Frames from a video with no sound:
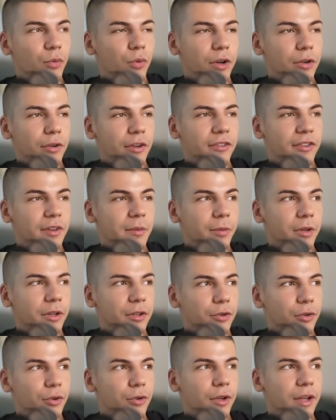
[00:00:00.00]
what you can
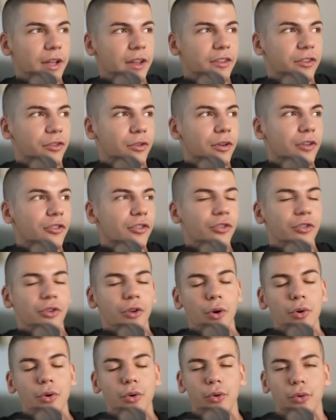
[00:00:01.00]
simply do is you can
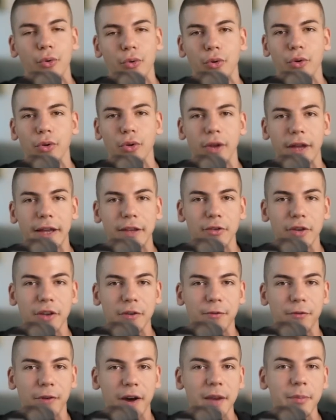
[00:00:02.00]
just go to Google and you
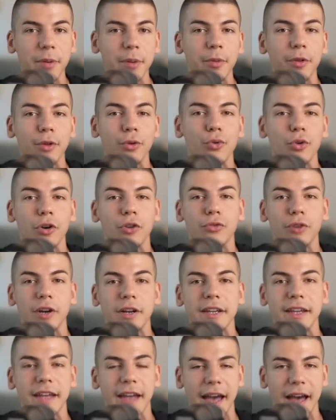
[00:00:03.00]
can find people who are
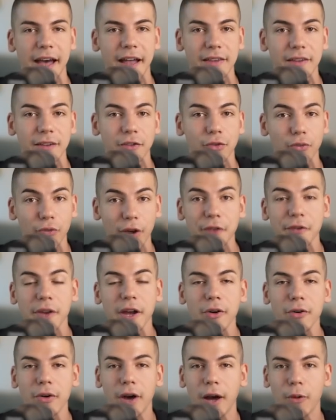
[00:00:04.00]
running ads. So right
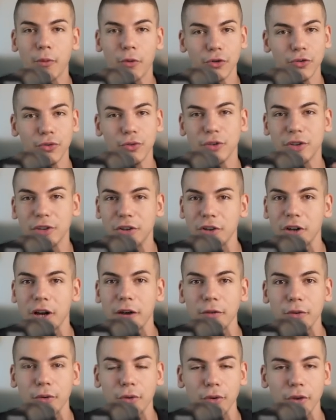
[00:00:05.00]
now, I want you to turn
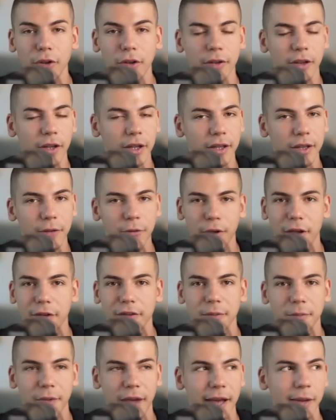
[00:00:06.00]
off Google, like if you
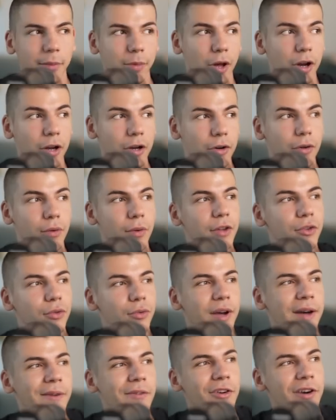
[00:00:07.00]
have some ad blocker or
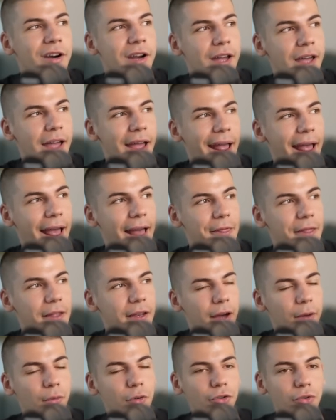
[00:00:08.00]
whatsoever, and
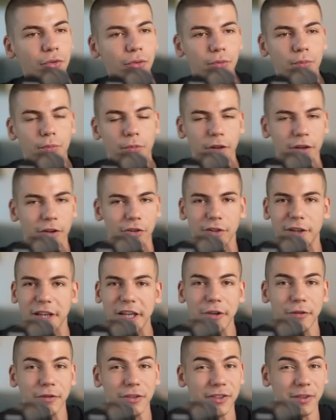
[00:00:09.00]
then I want you to like
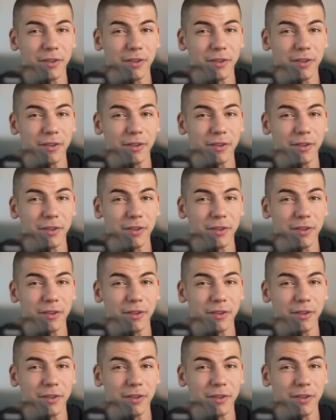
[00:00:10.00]
think of